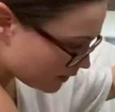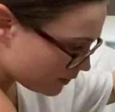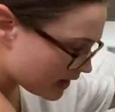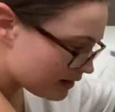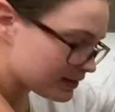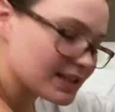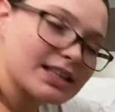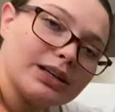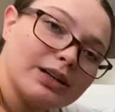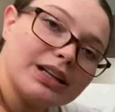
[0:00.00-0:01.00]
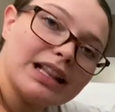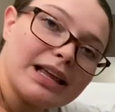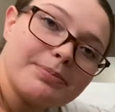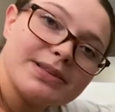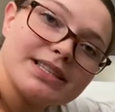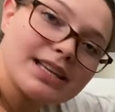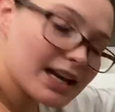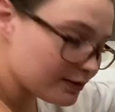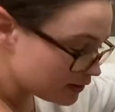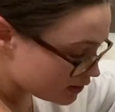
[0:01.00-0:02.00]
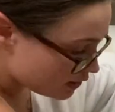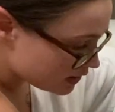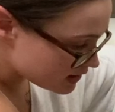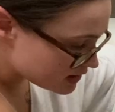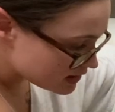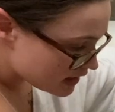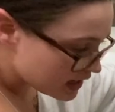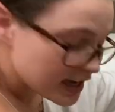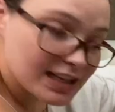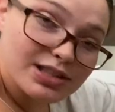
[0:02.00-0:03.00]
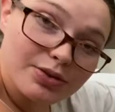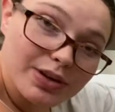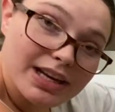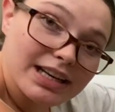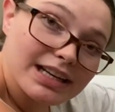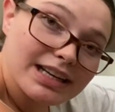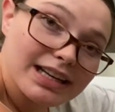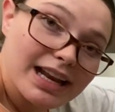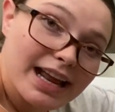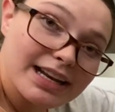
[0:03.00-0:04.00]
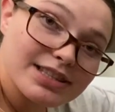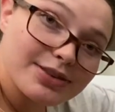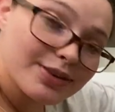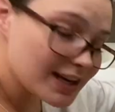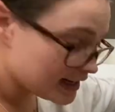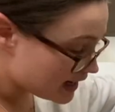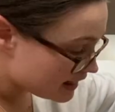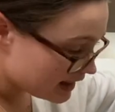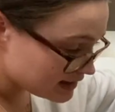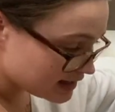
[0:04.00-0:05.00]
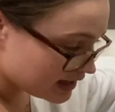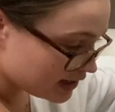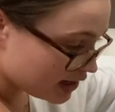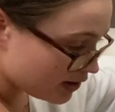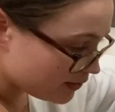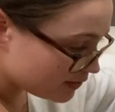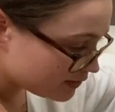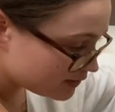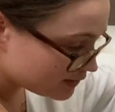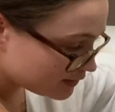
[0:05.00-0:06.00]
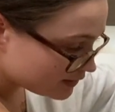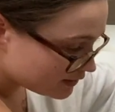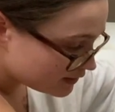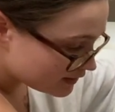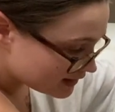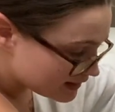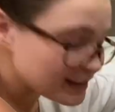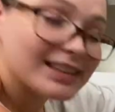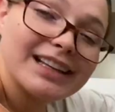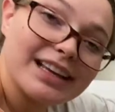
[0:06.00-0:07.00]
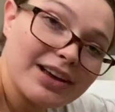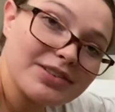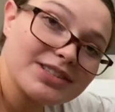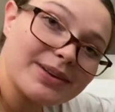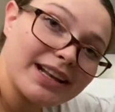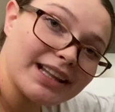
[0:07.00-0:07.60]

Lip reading: we have these little clips. And if you notice, it's green and it's green. And that's how you know it goes right